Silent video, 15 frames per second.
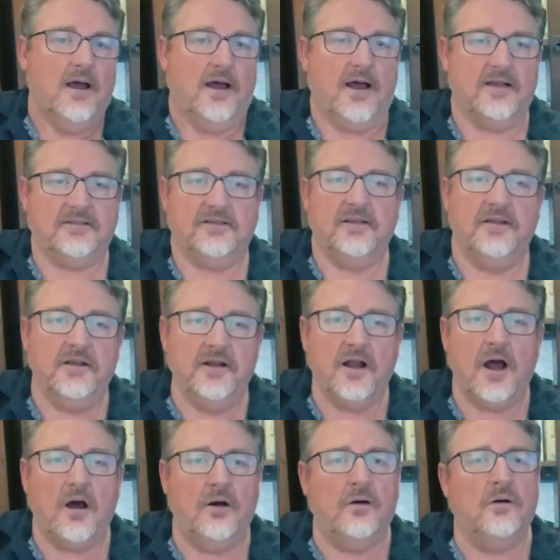I've seen
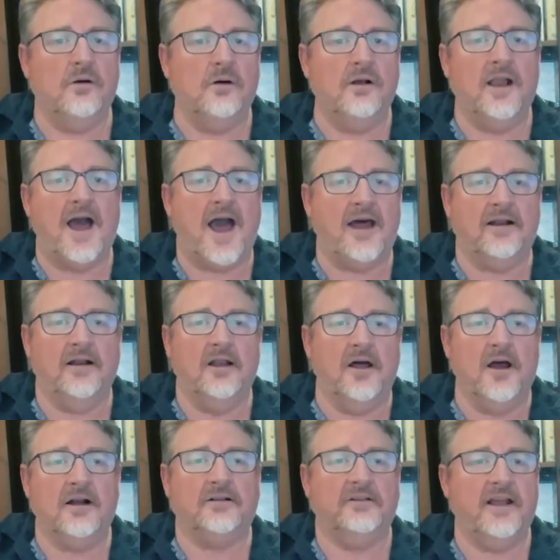all out of
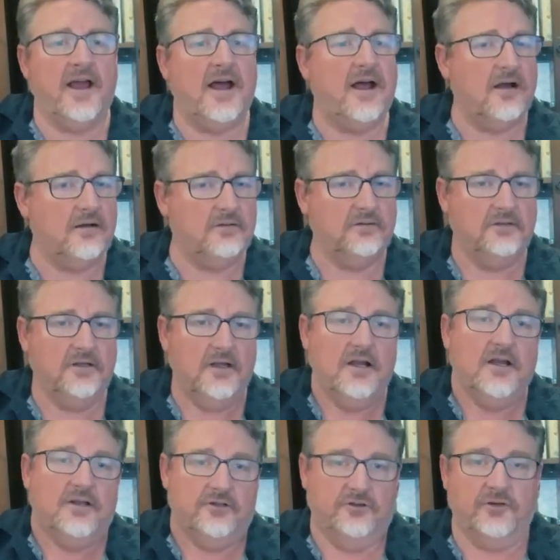luck now.
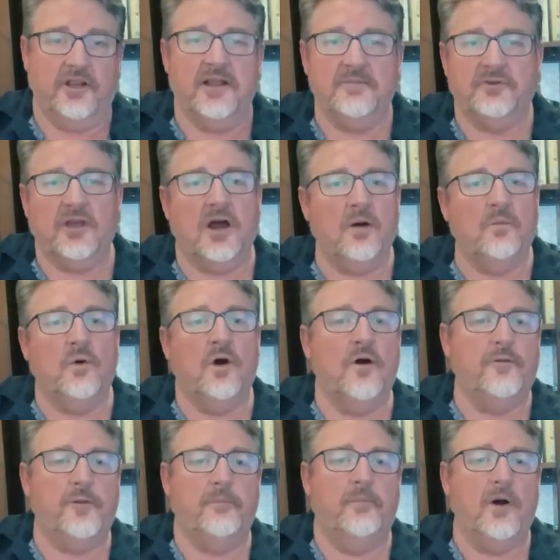Dreams aren't
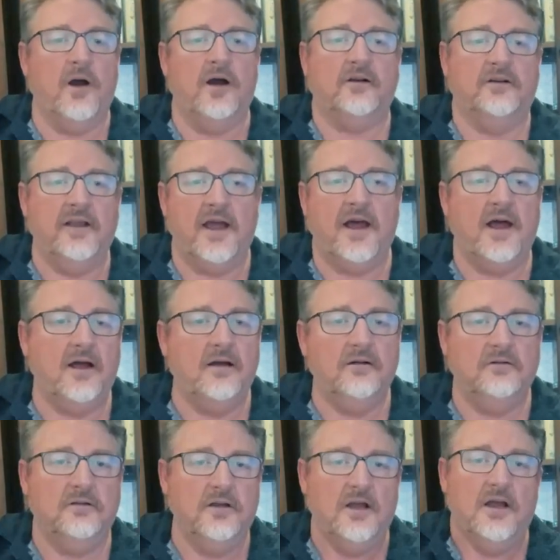worth a buck now.
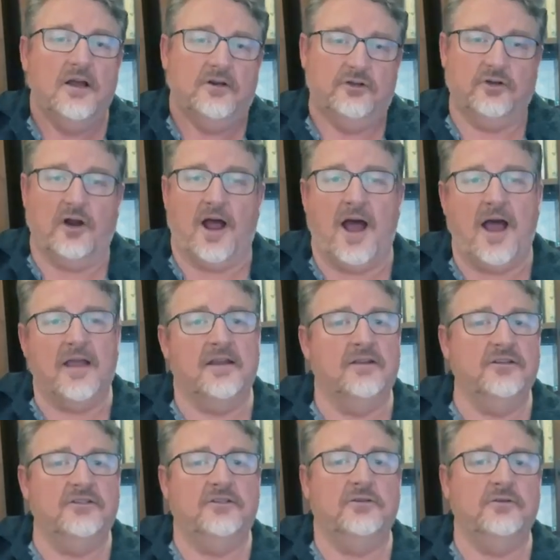
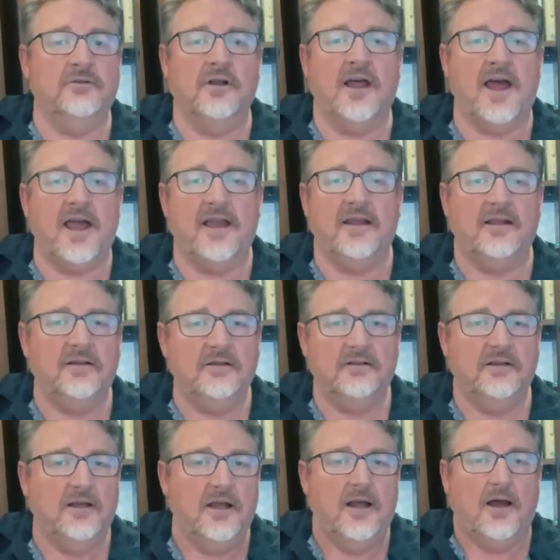Trying to land
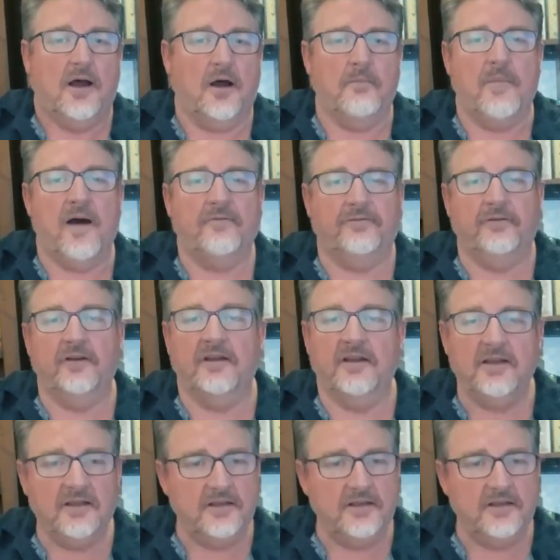on my feet.